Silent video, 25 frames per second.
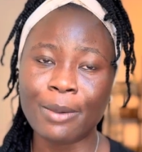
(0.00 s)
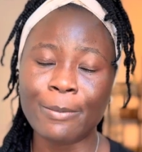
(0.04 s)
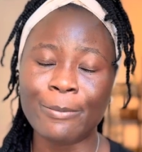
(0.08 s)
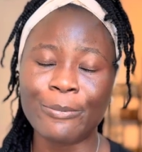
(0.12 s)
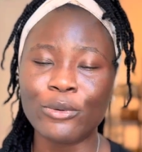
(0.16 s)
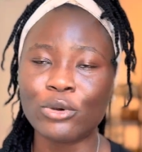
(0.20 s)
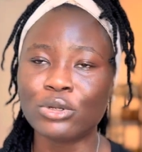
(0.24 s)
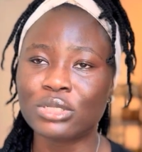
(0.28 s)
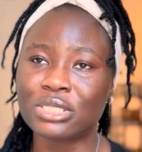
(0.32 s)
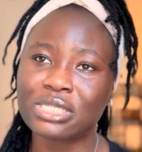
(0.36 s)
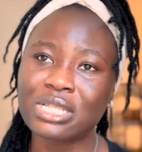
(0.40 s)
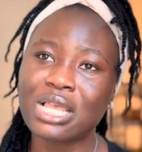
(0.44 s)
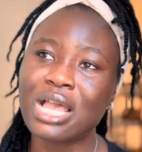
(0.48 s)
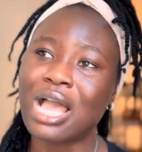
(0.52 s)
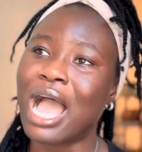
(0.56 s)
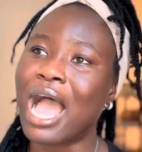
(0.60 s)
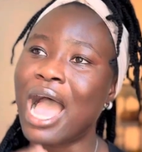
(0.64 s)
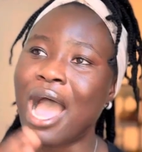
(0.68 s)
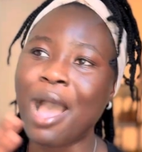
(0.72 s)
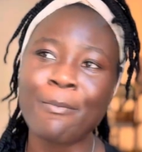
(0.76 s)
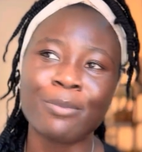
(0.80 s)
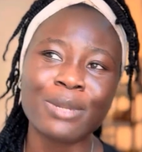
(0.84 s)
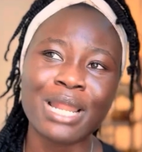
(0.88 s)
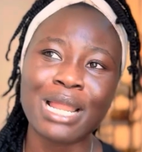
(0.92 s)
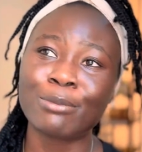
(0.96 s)
But
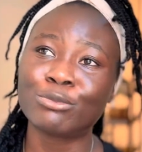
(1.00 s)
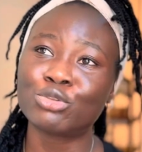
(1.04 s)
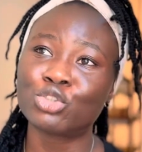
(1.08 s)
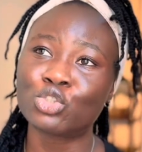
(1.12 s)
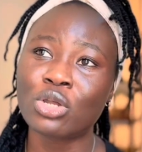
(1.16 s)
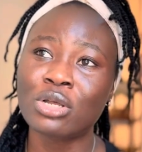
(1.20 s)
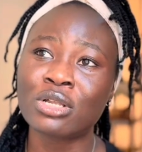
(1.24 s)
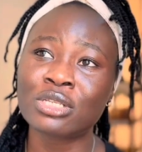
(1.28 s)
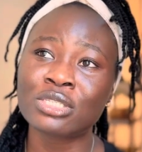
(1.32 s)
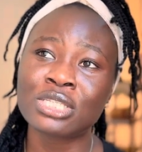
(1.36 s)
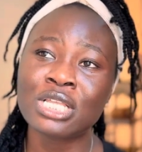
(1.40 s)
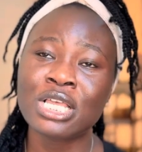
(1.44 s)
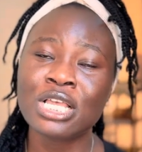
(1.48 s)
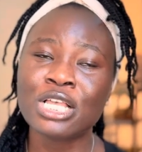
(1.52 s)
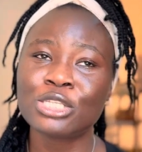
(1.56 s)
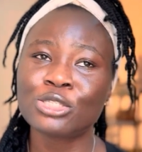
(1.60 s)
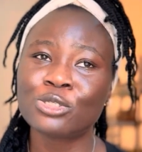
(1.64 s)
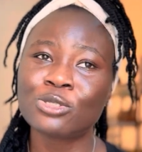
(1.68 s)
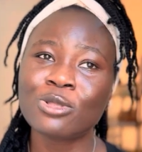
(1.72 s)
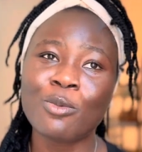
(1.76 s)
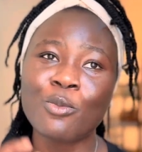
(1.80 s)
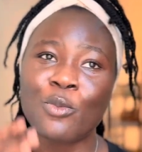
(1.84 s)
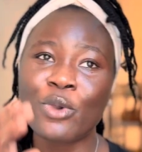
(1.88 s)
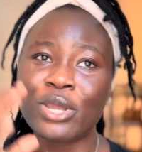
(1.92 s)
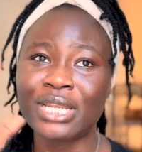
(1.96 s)
I'm sure
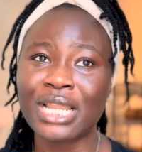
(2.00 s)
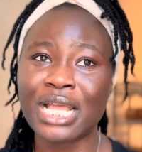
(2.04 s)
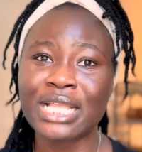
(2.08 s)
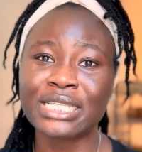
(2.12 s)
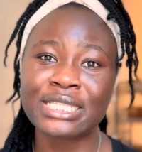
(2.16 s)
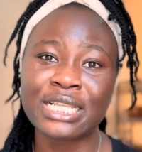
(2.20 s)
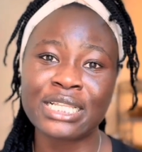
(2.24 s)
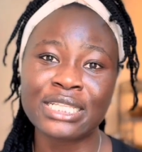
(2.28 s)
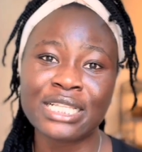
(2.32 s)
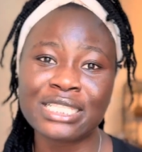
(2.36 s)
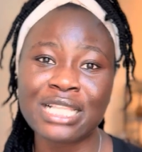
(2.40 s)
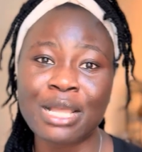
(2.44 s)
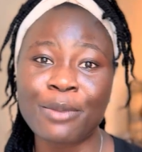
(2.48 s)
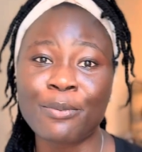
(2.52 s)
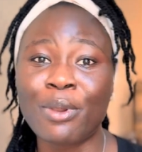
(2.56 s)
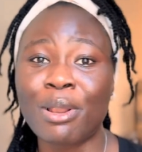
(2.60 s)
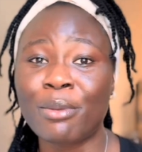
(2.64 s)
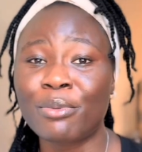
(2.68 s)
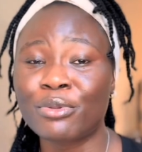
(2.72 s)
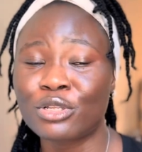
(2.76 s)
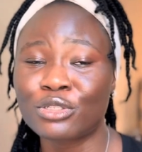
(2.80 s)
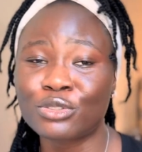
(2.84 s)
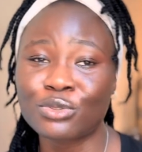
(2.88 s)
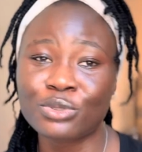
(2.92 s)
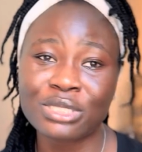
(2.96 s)
somewhere in that sentence, I'm
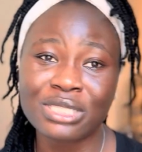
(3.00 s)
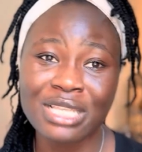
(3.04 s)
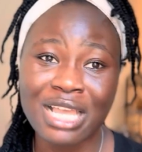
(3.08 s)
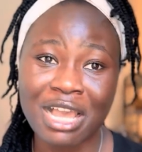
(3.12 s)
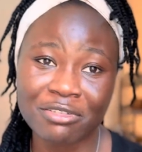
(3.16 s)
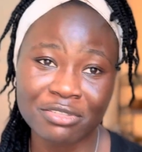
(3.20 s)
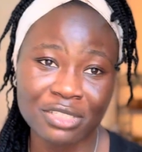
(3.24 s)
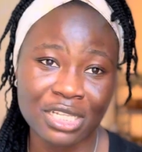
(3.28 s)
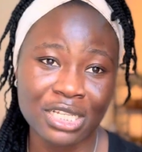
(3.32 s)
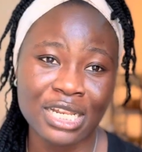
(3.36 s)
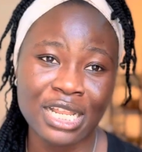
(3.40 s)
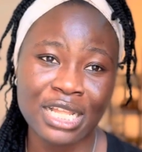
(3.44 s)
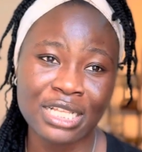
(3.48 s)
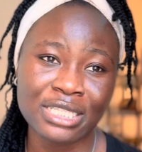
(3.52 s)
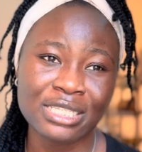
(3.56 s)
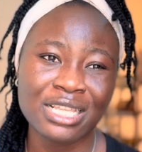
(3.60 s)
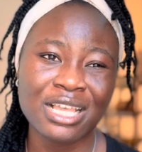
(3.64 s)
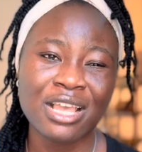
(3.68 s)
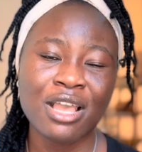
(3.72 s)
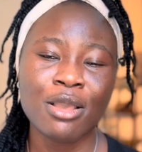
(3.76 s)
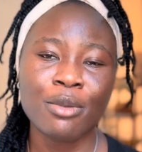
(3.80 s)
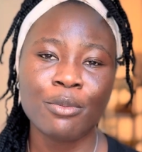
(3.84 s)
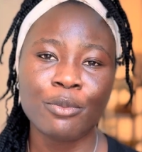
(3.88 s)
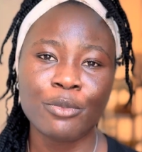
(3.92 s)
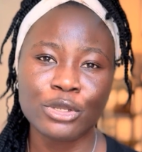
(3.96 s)
probably going to see after that,
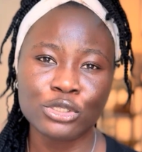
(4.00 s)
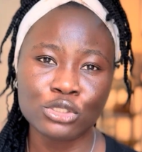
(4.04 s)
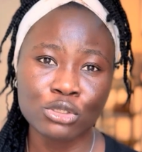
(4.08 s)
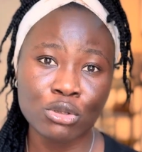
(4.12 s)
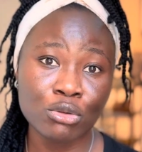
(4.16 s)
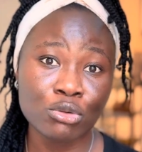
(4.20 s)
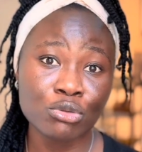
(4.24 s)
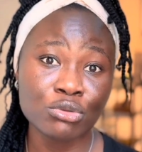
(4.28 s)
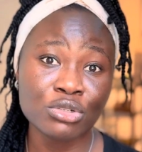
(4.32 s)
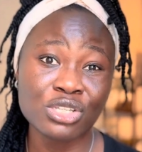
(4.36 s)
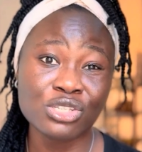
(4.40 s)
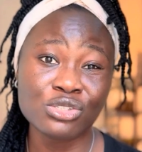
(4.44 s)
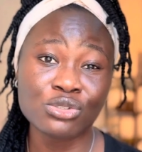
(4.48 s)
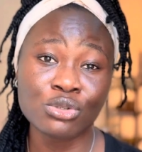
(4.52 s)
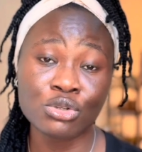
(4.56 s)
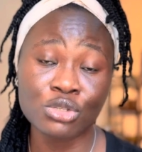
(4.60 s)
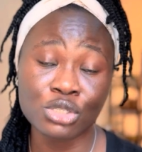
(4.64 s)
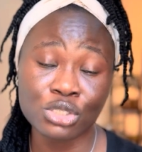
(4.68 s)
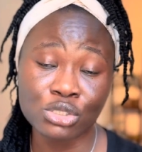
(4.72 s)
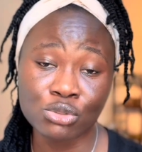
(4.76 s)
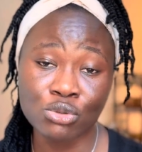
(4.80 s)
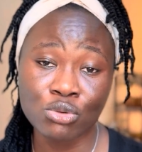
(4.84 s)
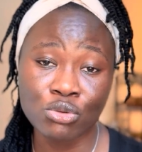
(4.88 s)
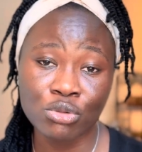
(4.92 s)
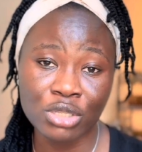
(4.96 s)
but it's all good,
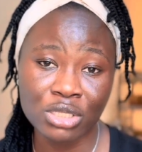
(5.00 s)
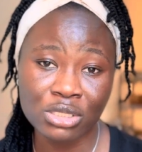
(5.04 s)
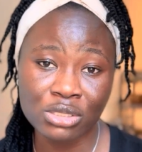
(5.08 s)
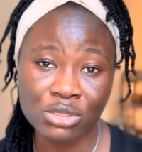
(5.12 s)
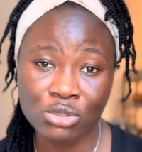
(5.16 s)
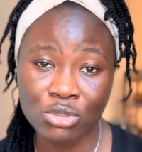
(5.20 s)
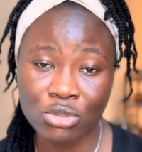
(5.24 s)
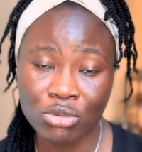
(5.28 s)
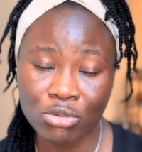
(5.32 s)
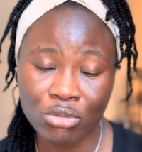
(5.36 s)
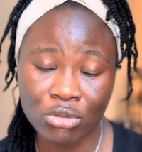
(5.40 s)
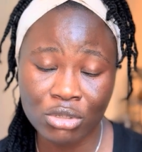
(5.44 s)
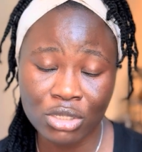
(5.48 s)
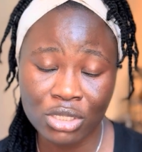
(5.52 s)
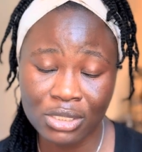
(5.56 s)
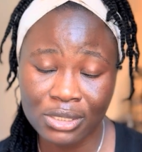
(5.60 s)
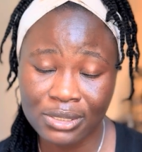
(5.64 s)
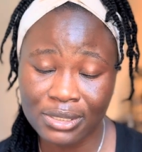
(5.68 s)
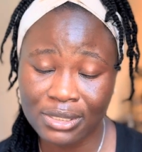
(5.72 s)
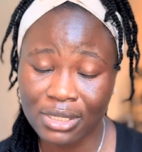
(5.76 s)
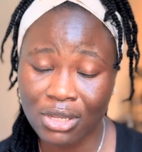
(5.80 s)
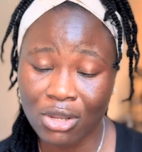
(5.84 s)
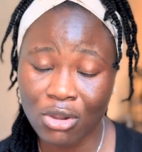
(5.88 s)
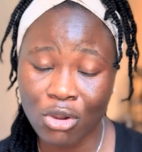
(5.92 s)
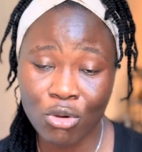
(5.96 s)

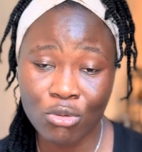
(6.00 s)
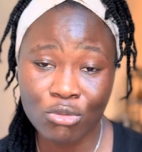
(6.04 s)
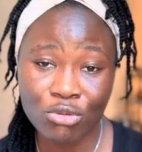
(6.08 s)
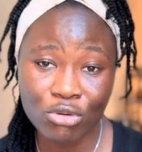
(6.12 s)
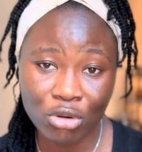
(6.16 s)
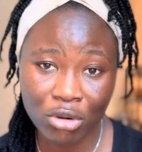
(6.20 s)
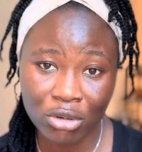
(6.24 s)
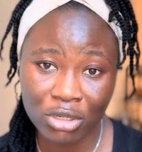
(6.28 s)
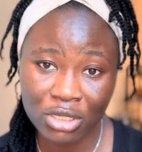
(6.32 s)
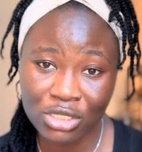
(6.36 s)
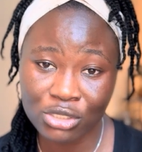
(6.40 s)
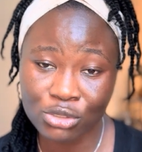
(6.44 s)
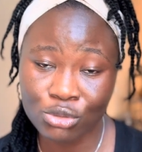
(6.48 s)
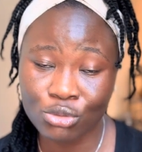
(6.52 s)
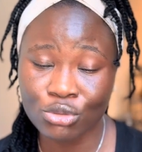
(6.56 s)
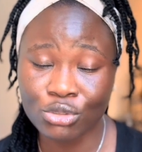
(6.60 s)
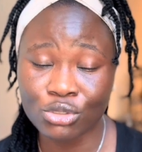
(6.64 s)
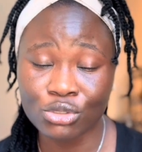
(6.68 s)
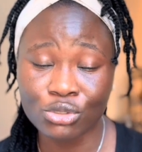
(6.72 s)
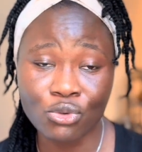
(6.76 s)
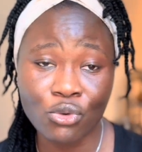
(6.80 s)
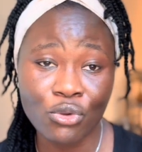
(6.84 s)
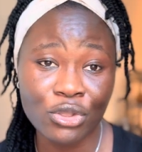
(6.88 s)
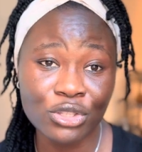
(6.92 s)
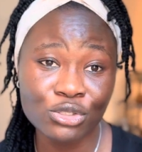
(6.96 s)
it's all gone,
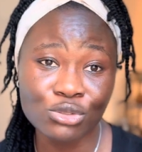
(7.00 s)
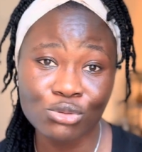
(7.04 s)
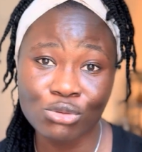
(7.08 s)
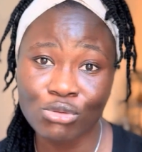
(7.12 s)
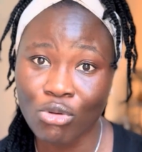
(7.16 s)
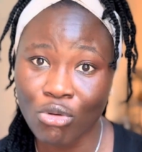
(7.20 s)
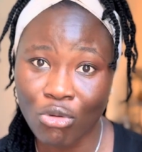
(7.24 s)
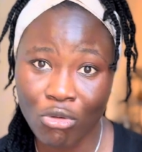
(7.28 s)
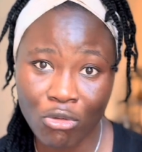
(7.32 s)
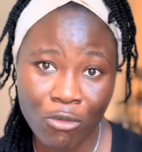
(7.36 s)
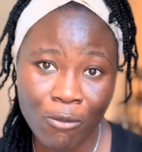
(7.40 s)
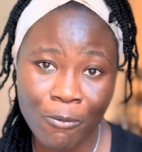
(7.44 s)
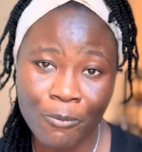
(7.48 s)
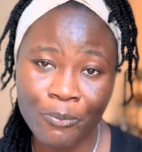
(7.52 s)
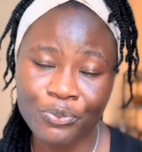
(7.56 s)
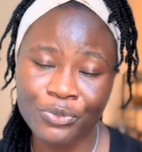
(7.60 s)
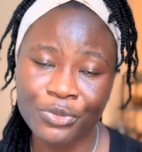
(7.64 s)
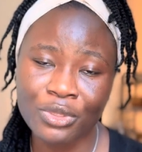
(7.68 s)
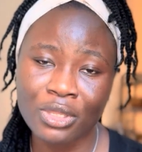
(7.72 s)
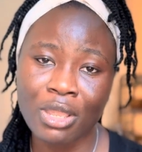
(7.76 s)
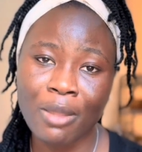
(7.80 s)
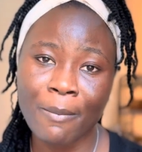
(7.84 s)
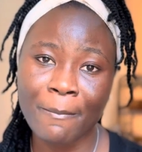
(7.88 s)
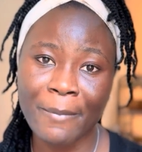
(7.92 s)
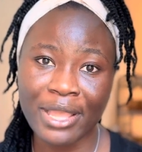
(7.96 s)
it's going to go
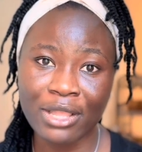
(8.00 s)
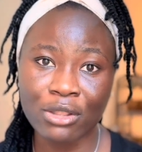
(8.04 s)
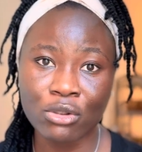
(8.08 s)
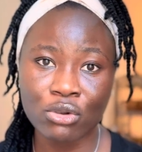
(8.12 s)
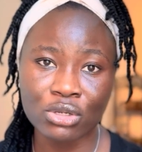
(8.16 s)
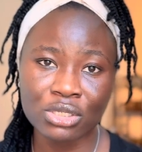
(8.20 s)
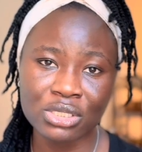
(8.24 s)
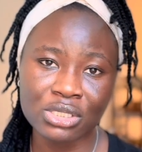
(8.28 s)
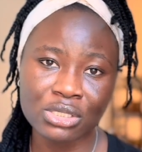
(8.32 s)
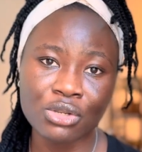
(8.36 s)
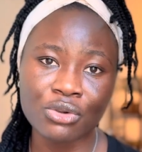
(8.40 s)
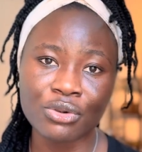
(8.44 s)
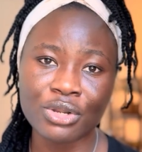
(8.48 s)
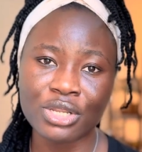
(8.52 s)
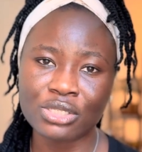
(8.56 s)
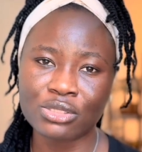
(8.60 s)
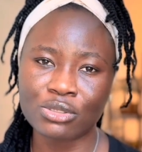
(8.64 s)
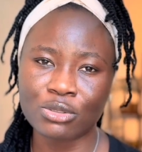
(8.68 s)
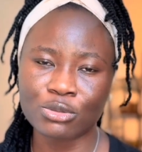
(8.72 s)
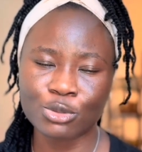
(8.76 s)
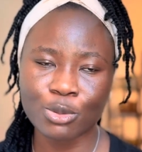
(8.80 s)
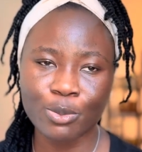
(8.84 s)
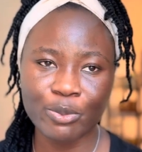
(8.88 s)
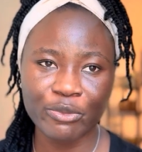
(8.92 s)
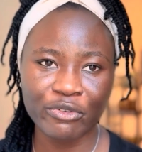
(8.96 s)
by God's grace
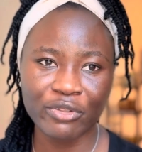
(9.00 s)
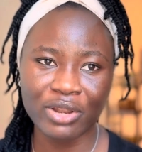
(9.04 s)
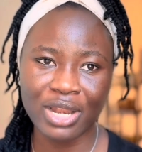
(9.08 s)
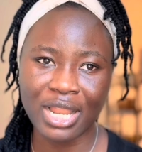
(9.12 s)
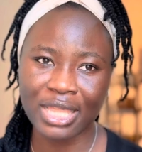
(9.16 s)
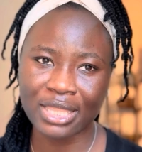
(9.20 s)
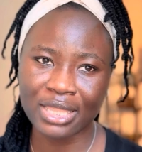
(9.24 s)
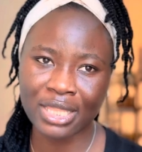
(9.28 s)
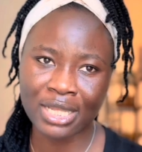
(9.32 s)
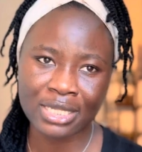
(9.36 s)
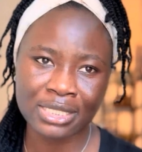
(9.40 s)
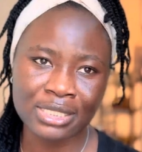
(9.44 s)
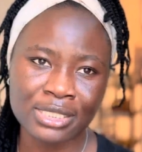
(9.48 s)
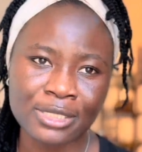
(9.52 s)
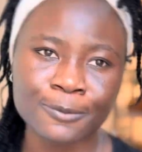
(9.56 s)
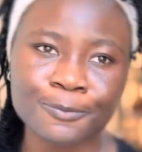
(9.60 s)
or something like that.